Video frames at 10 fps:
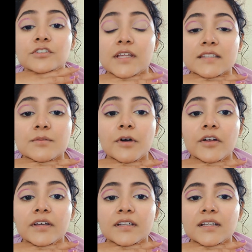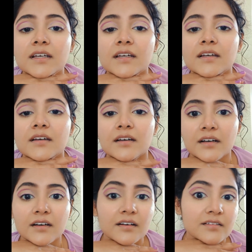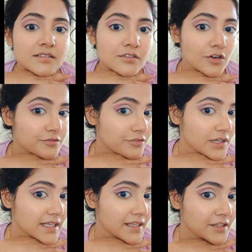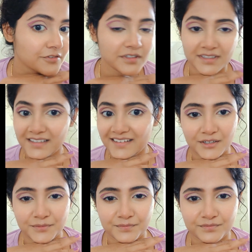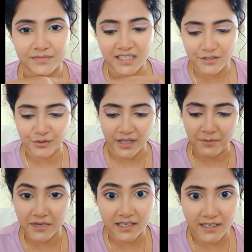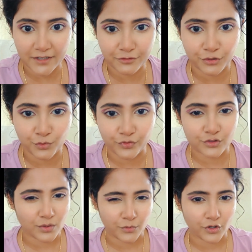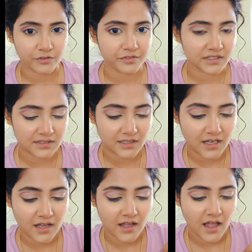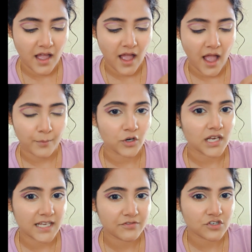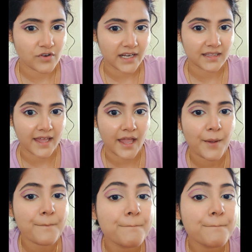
so that's about it. It's not fully even, but that's okay. I'm getting late for the movie, so I'm not going to fix it. I'm going to leave it right there.